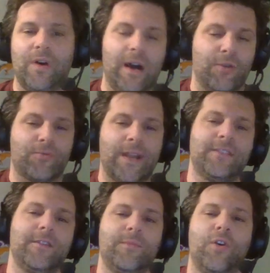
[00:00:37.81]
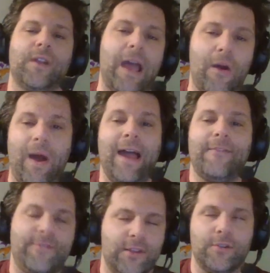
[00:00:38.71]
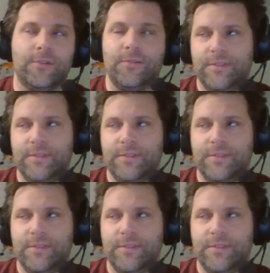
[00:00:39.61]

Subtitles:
I'll rank them on how I feel